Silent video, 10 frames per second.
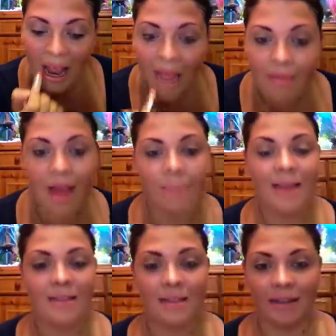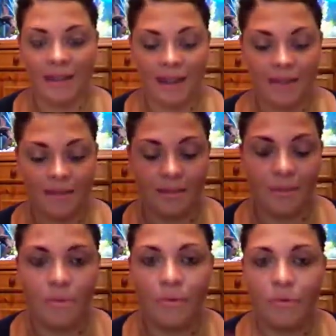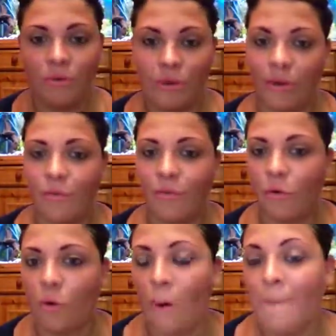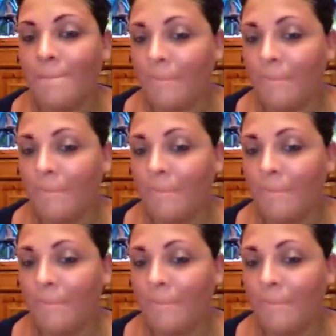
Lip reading: And that basically is a simple look for...